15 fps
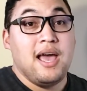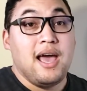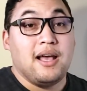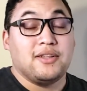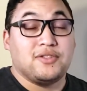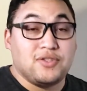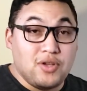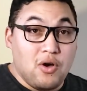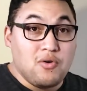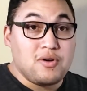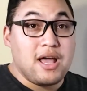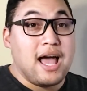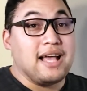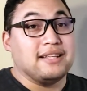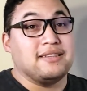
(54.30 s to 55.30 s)
So
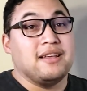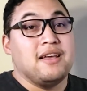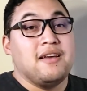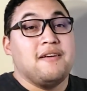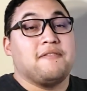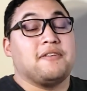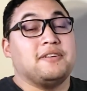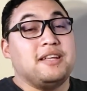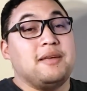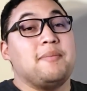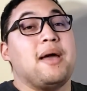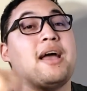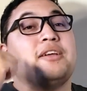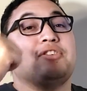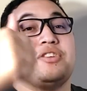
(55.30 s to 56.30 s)
guys, for
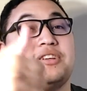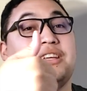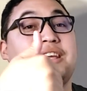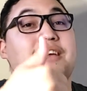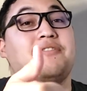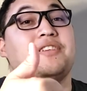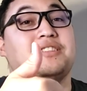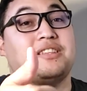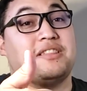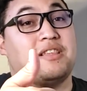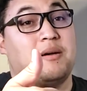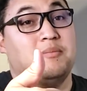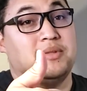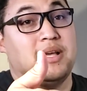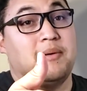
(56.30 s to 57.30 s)
Dimash, give this a
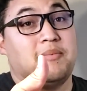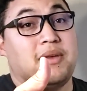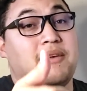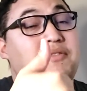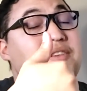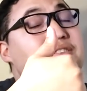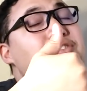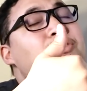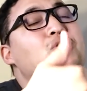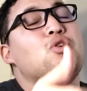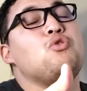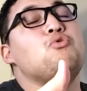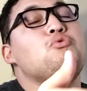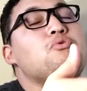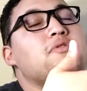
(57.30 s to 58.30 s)
thumbs up. Give this
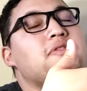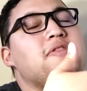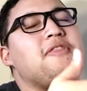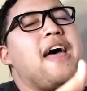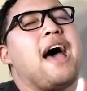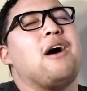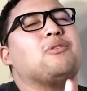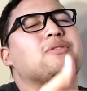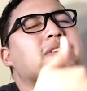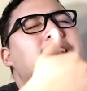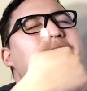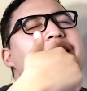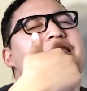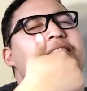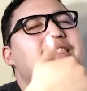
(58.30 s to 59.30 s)

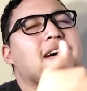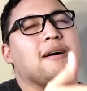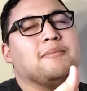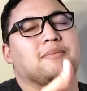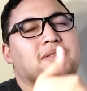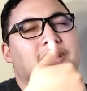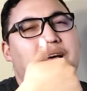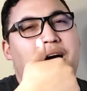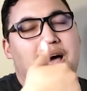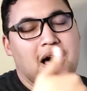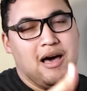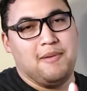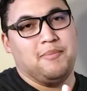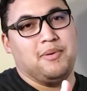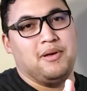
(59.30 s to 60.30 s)
2,000 thumbs
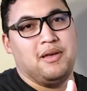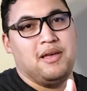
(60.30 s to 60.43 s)
up.